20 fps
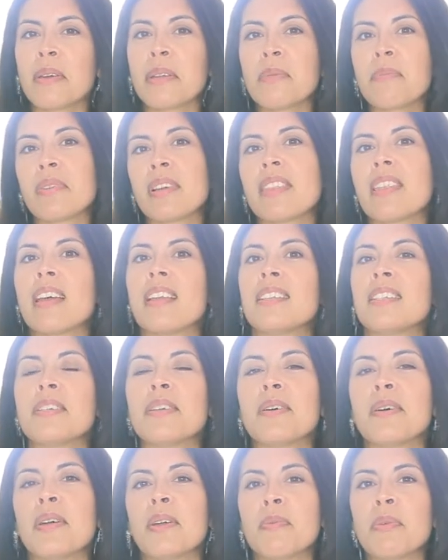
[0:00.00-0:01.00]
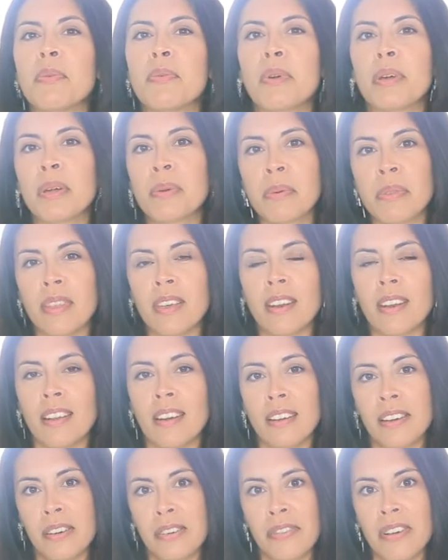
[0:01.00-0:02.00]
going to bring that into your home and work with it
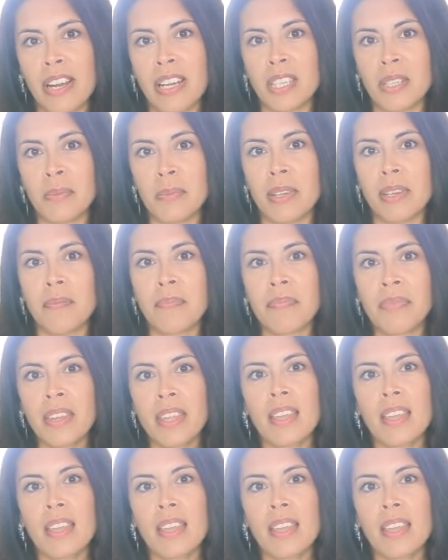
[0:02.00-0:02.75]
in an arrangement.